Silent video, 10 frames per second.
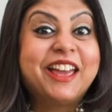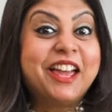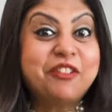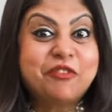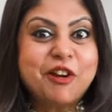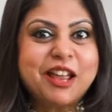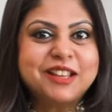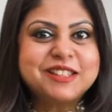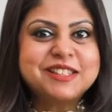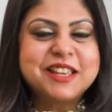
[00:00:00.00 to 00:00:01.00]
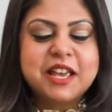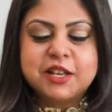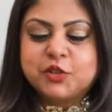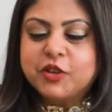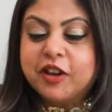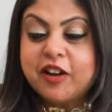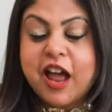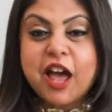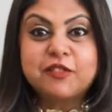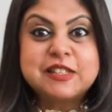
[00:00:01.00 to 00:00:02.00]
Hey friends, so here I
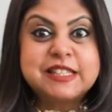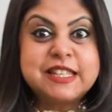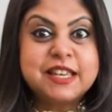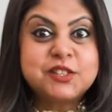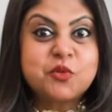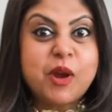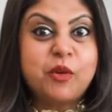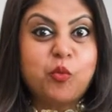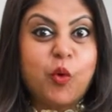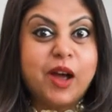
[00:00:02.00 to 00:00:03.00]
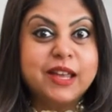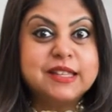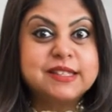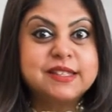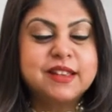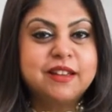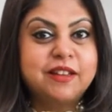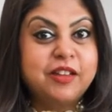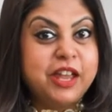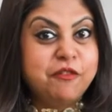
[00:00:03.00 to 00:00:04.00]
have six red wines
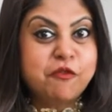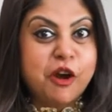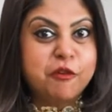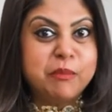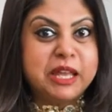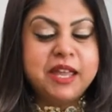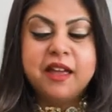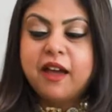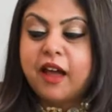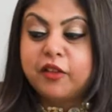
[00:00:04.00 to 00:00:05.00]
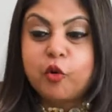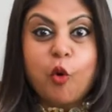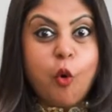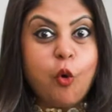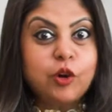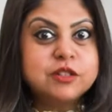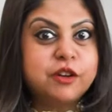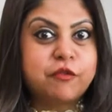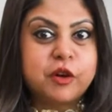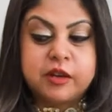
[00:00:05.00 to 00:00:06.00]
in front of me and they're all
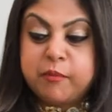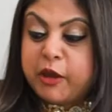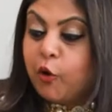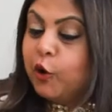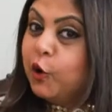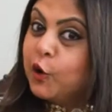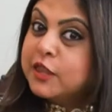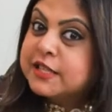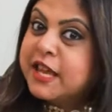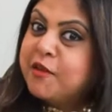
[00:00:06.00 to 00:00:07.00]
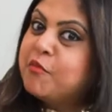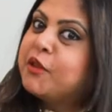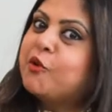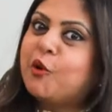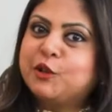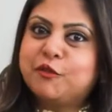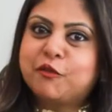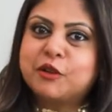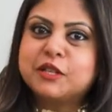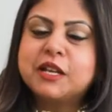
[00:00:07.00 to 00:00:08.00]
different. They may all look the same, but they're all
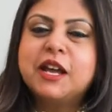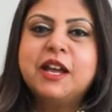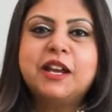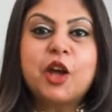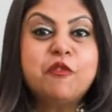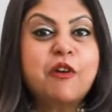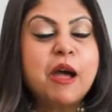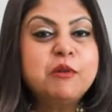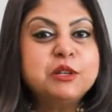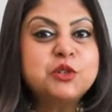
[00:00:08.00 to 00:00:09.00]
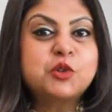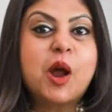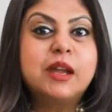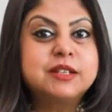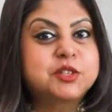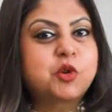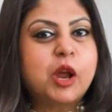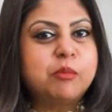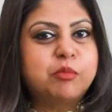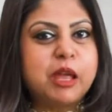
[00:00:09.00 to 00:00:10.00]
different. Now if I were to try and
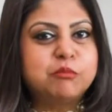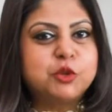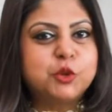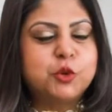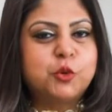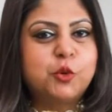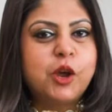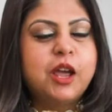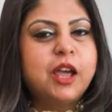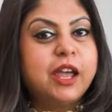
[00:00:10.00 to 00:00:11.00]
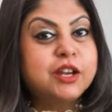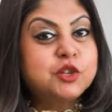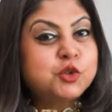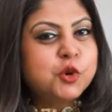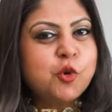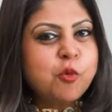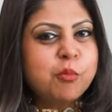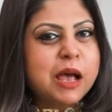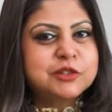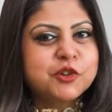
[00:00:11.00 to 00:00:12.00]
describe them to you in a true
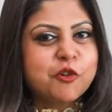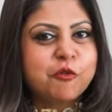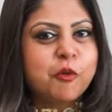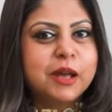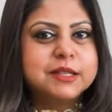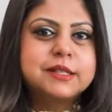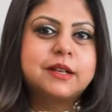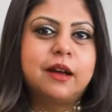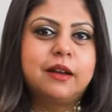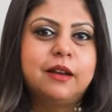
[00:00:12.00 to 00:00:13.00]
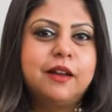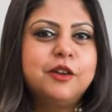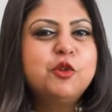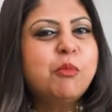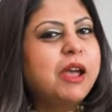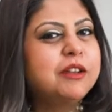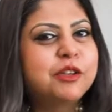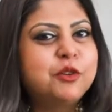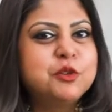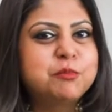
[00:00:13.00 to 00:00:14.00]
master of wine style, you might
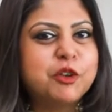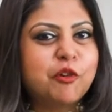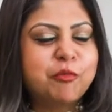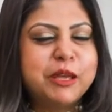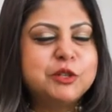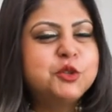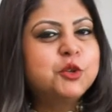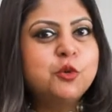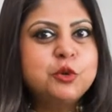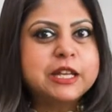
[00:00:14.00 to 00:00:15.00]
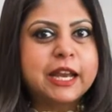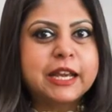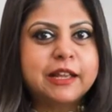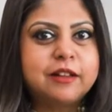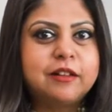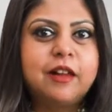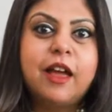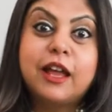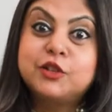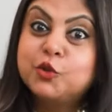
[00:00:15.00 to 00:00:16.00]
accuse me of being too technical
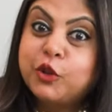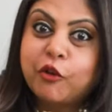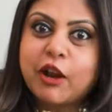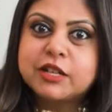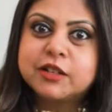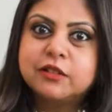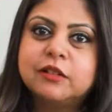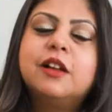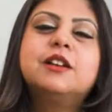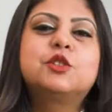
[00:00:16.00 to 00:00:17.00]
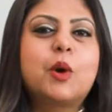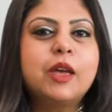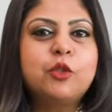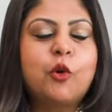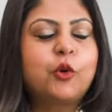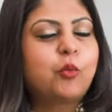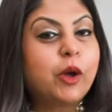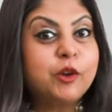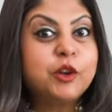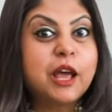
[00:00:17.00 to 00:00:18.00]
and too theoretical. So I thought, why
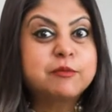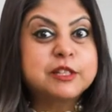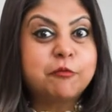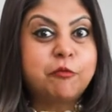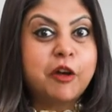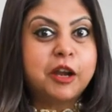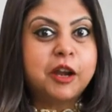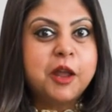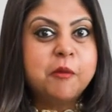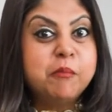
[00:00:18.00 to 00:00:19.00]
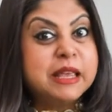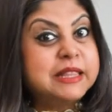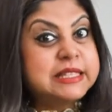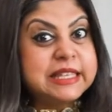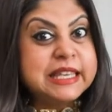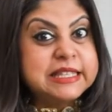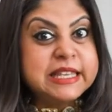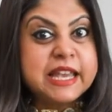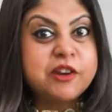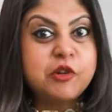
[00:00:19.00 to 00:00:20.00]
not have some fun, make this
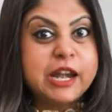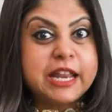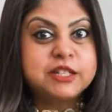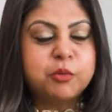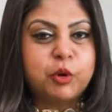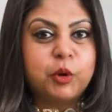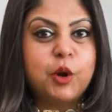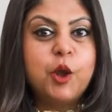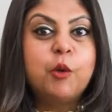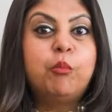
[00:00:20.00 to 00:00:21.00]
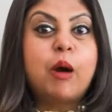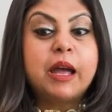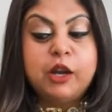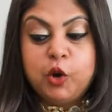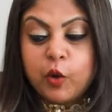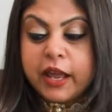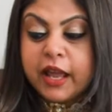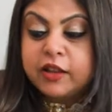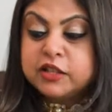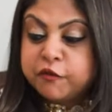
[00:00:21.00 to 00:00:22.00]
easy and relatable by looking
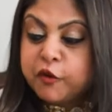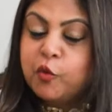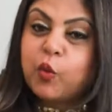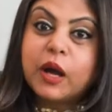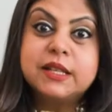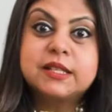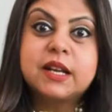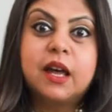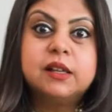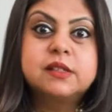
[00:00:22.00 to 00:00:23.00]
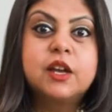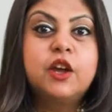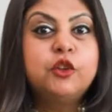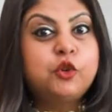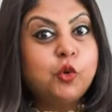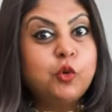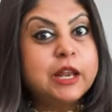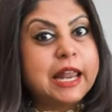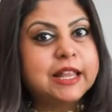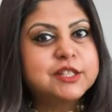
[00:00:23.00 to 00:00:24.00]
at different wine styles through the
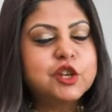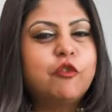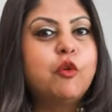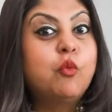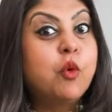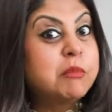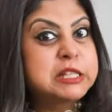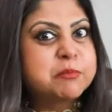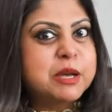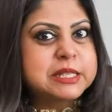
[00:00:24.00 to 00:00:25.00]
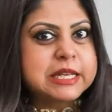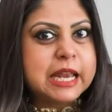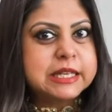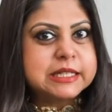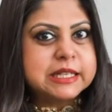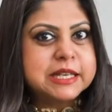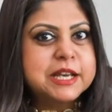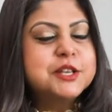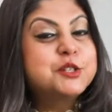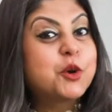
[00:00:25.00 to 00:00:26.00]
lens of a woman's personality.
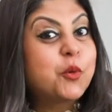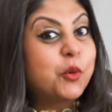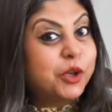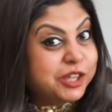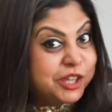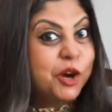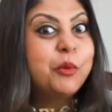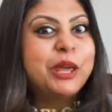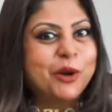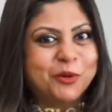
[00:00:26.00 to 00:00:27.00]
So here we go.